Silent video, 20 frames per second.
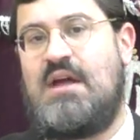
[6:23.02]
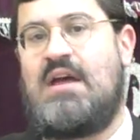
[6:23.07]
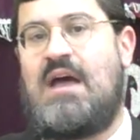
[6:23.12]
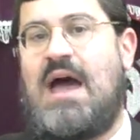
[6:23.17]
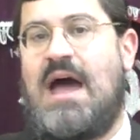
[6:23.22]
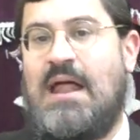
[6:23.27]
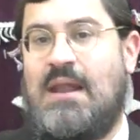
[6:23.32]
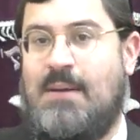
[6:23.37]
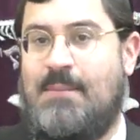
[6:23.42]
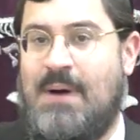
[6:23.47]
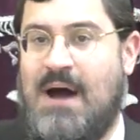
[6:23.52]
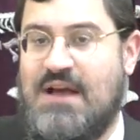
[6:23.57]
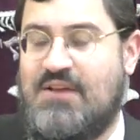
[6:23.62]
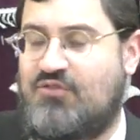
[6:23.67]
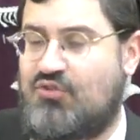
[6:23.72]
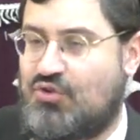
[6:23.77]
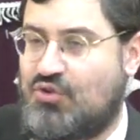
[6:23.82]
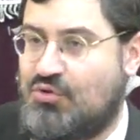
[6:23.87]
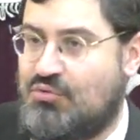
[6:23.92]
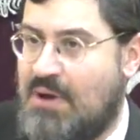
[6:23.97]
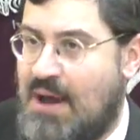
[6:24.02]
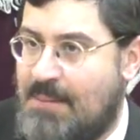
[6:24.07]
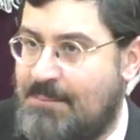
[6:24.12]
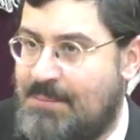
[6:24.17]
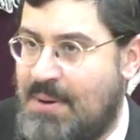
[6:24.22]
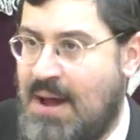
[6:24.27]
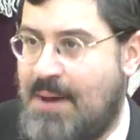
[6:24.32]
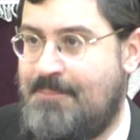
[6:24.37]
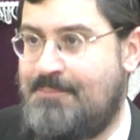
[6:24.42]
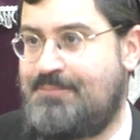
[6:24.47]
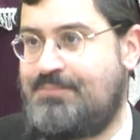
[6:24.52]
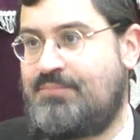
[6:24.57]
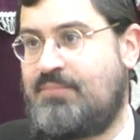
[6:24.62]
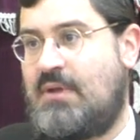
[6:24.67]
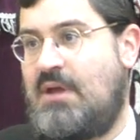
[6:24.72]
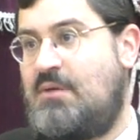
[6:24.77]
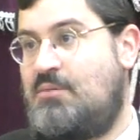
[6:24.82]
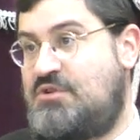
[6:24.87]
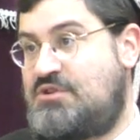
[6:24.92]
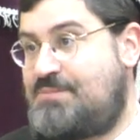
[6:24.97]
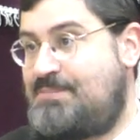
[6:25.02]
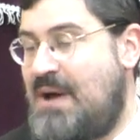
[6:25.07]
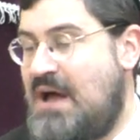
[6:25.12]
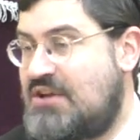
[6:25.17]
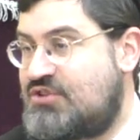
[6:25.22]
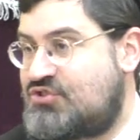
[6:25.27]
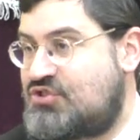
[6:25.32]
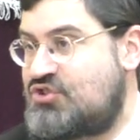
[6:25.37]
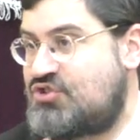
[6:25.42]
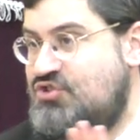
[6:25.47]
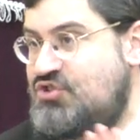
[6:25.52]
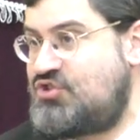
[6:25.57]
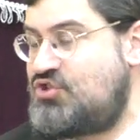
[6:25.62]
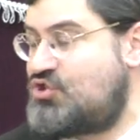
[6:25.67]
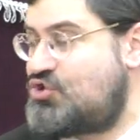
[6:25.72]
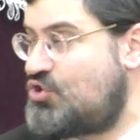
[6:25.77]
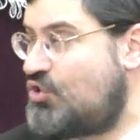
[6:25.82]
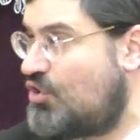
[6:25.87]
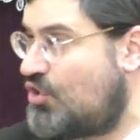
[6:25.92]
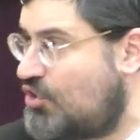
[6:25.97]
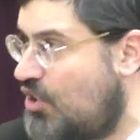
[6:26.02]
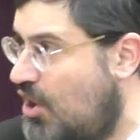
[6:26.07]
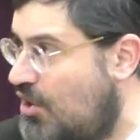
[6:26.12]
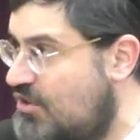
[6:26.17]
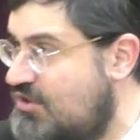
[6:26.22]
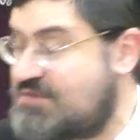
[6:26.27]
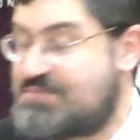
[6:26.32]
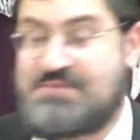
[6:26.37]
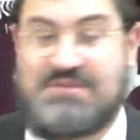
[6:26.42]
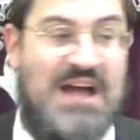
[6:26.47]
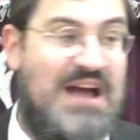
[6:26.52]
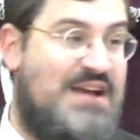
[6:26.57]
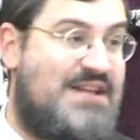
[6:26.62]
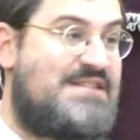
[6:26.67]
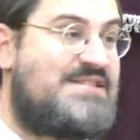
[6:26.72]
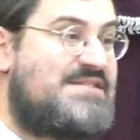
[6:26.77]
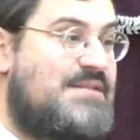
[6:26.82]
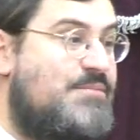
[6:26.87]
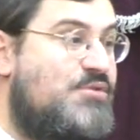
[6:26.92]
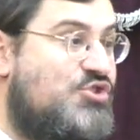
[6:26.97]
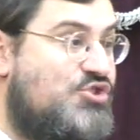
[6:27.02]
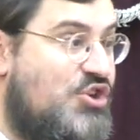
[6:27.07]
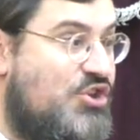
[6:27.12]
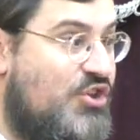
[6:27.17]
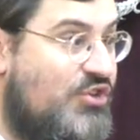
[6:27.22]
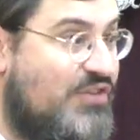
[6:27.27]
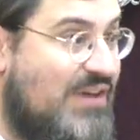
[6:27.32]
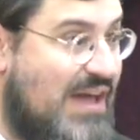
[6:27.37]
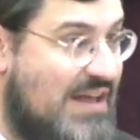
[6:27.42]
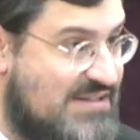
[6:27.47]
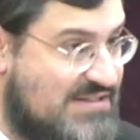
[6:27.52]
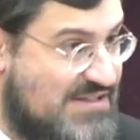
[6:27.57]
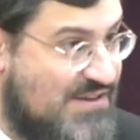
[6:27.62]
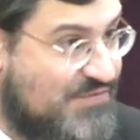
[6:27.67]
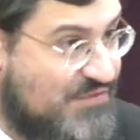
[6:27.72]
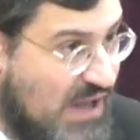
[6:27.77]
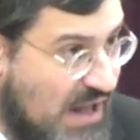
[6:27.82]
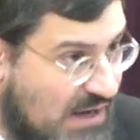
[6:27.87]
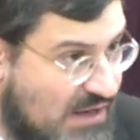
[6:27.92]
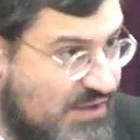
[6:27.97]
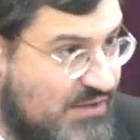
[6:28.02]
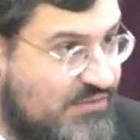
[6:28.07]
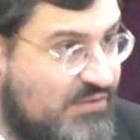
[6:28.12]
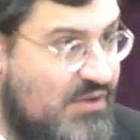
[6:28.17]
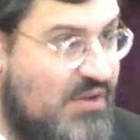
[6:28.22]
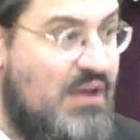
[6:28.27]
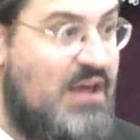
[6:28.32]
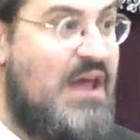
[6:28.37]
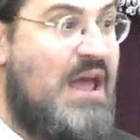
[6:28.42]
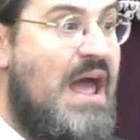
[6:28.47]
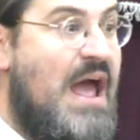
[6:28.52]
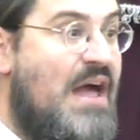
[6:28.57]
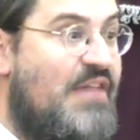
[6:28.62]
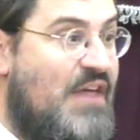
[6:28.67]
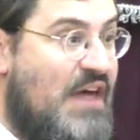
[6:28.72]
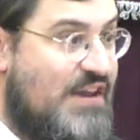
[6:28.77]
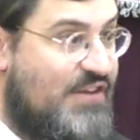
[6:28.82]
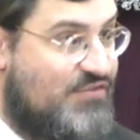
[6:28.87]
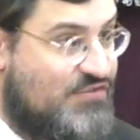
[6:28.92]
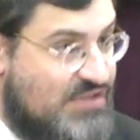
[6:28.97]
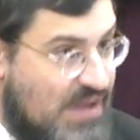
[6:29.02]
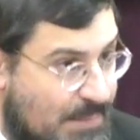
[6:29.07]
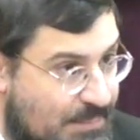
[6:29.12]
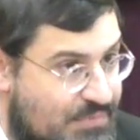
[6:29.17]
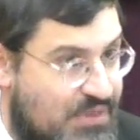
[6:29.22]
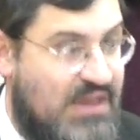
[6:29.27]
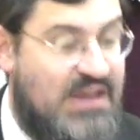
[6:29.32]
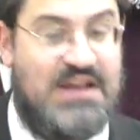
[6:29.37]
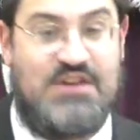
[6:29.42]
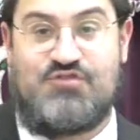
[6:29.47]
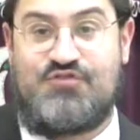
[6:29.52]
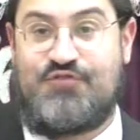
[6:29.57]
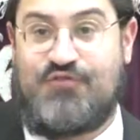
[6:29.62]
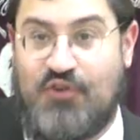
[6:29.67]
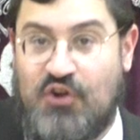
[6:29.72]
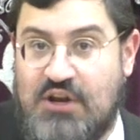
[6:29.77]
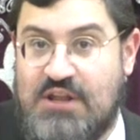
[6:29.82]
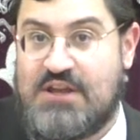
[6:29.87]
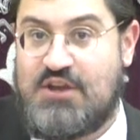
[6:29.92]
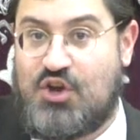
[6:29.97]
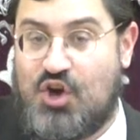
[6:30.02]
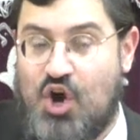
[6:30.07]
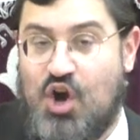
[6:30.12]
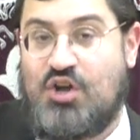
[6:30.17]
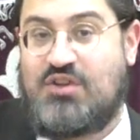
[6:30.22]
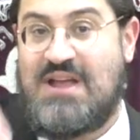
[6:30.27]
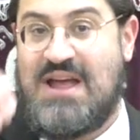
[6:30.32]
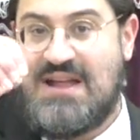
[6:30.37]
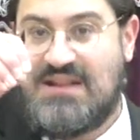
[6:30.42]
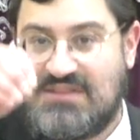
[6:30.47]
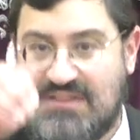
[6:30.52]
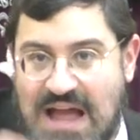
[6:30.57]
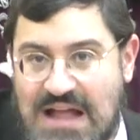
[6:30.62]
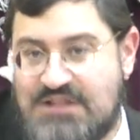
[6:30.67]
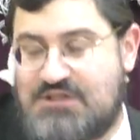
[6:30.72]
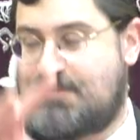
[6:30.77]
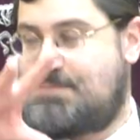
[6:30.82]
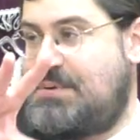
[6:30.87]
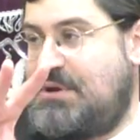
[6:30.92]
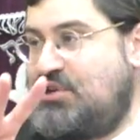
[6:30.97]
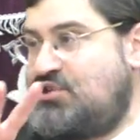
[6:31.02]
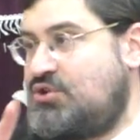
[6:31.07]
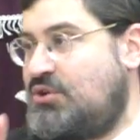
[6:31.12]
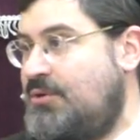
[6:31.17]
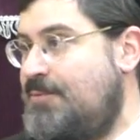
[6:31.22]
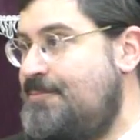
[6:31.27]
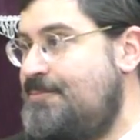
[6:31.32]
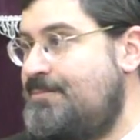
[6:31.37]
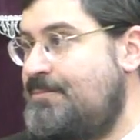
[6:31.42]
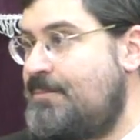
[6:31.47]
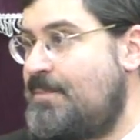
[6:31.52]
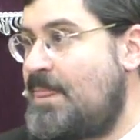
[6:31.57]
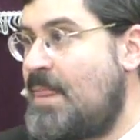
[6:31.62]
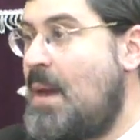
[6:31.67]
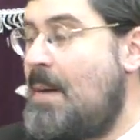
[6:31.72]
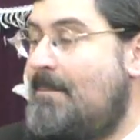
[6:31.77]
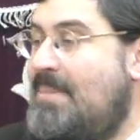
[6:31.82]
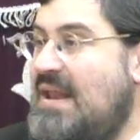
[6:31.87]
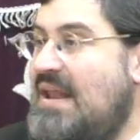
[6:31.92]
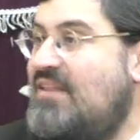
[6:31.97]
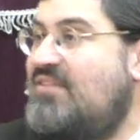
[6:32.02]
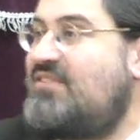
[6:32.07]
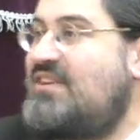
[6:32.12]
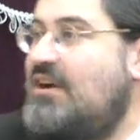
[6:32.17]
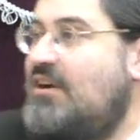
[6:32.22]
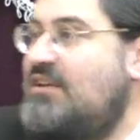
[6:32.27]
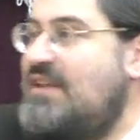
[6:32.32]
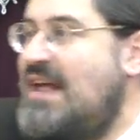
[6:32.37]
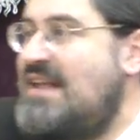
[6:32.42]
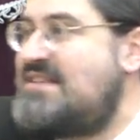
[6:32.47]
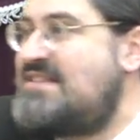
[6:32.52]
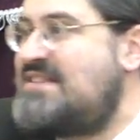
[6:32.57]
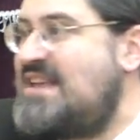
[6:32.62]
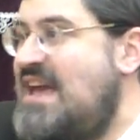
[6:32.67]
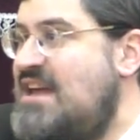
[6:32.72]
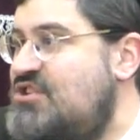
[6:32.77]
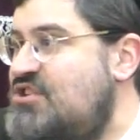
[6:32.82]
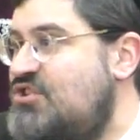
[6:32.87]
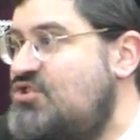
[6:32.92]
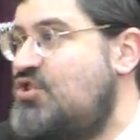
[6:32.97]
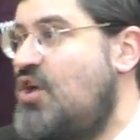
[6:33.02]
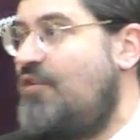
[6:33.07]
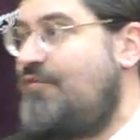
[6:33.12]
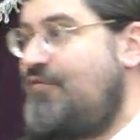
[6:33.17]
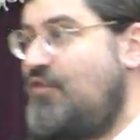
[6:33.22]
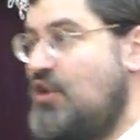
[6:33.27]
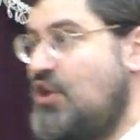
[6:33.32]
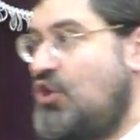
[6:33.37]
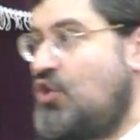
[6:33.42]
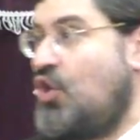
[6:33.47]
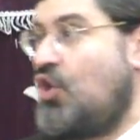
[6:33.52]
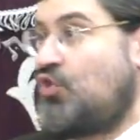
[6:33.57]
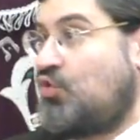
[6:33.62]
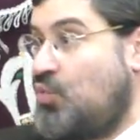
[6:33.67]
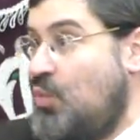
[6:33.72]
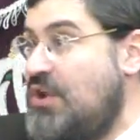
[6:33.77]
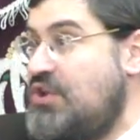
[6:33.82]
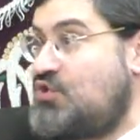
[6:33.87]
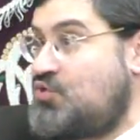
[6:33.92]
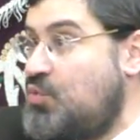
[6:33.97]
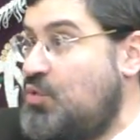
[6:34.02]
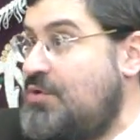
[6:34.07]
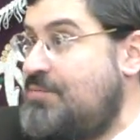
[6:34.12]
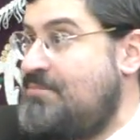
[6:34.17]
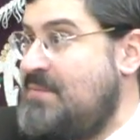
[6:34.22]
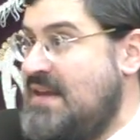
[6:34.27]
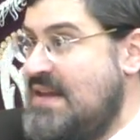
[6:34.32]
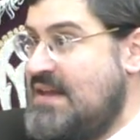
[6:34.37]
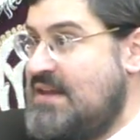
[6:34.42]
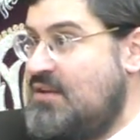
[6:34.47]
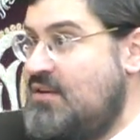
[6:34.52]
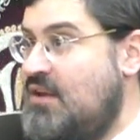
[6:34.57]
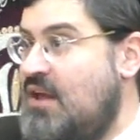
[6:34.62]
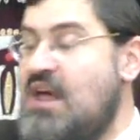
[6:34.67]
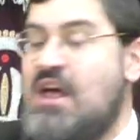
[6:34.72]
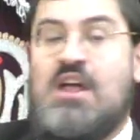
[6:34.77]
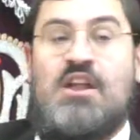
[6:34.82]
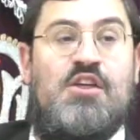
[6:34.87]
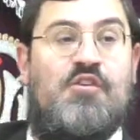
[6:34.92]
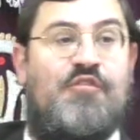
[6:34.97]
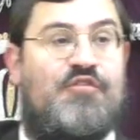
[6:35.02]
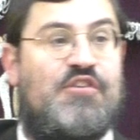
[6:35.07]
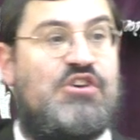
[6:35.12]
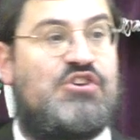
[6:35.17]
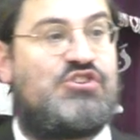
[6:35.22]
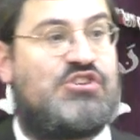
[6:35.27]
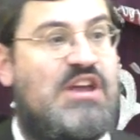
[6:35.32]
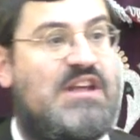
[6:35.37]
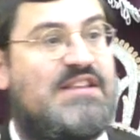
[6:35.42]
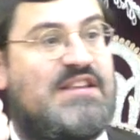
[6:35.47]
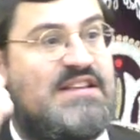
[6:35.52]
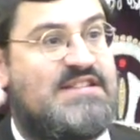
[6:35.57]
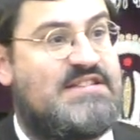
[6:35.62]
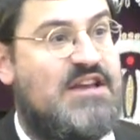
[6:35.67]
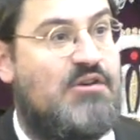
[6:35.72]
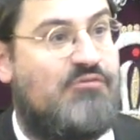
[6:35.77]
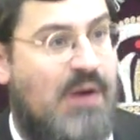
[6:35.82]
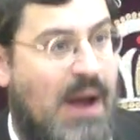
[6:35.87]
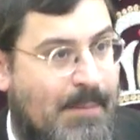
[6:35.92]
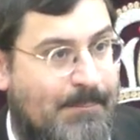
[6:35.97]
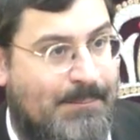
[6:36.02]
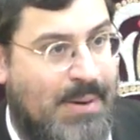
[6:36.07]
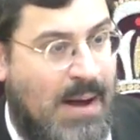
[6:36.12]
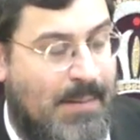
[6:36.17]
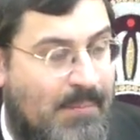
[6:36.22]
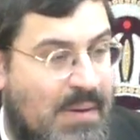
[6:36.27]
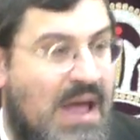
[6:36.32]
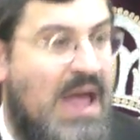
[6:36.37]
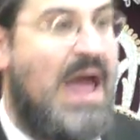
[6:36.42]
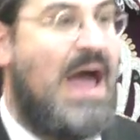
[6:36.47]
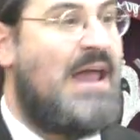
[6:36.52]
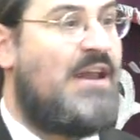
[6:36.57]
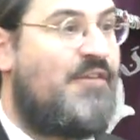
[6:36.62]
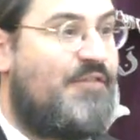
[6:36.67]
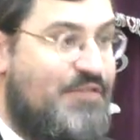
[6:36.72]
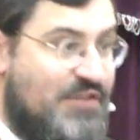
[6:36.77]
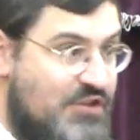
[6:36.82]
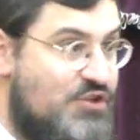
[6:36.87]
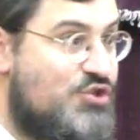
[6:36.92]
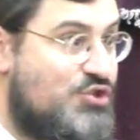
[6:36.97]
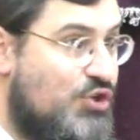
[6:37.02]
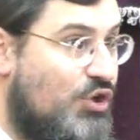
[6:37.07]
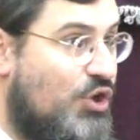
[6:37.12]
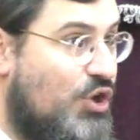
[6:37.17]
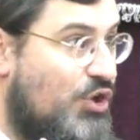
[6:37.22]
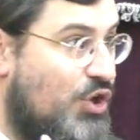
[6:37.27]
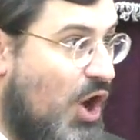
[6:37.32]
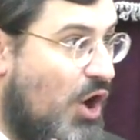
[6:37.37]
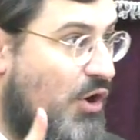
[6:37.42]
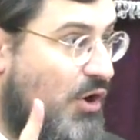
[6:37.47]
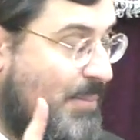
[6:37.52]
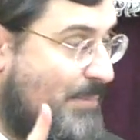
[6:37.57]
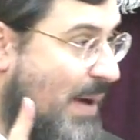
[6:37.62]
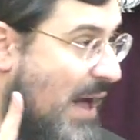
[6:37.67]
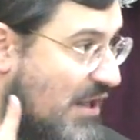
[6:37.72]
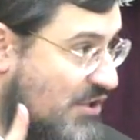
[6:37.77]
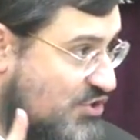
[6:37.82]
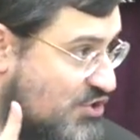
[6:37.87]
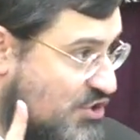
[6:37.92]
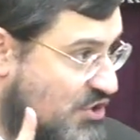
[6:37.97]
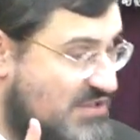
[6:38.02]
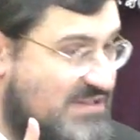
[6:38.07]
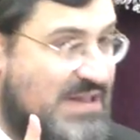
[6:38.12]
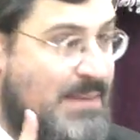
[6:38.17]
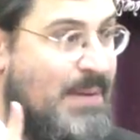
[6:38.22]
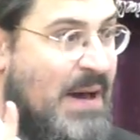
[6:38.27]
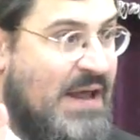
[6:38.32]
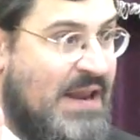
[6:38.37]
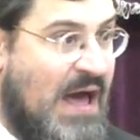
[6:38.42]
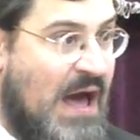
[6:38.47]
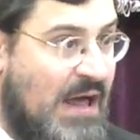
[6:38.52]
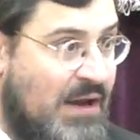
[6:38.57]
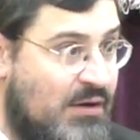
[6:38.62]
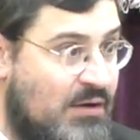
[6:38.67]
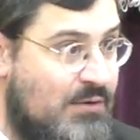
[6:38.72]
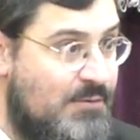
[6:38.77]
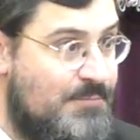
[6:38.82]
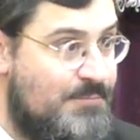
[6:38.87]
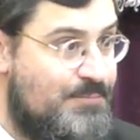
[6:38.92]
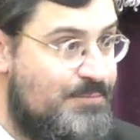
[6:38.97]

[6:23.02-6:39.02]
Elamaizuk the Rambam, which pastures of the Shulchan Aruch's Psak and Simon Chesiv Dalet, and that if something is fully cooked, that's Bishuil. But until that stage, it's not fully cooked, which would mean, Lefi Shitas Rambam and Lefi the Shulchan Aruch pastures the Maran,